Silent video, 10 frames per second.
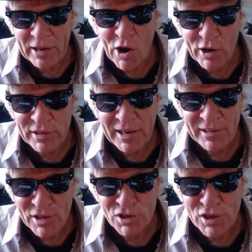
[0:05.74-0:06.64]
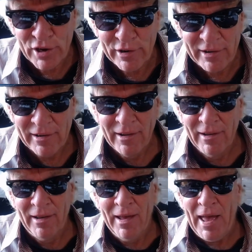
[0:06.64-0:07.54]
gardening this year,
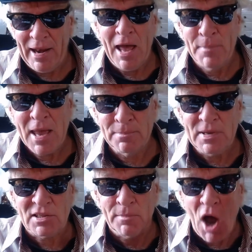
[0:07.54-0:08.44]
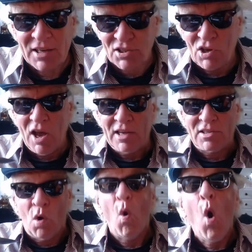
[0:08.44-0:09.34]
and I made me some hot
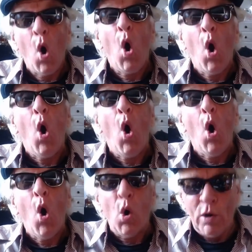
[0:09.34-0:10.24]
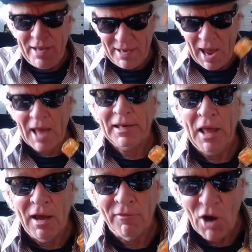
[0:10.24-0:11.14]
sauce. Oh, I
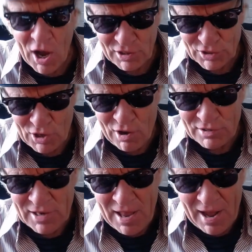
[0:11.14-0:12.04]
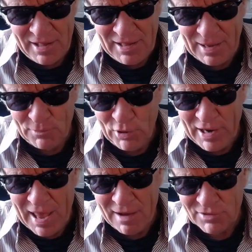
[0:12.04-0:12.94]
love hot sauce. I think I'm going
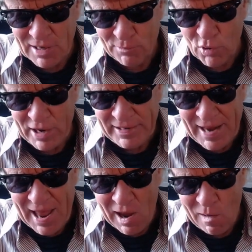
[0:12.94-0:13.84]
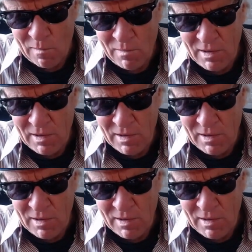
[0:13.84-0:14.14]
to have some right now.